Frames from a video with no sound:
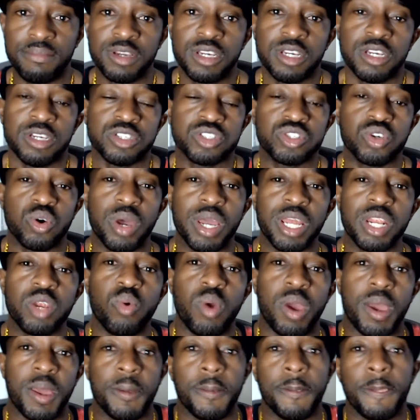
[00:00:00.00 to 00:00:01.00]
So anyway,
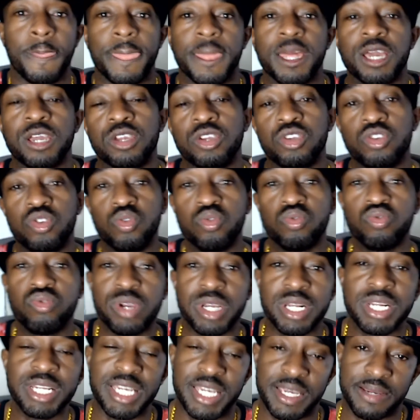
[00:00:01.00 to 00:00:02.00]
you
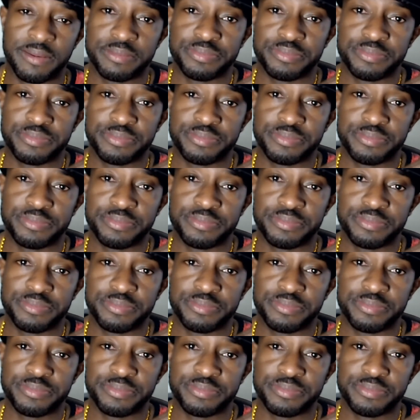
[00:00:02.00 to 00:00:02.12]
really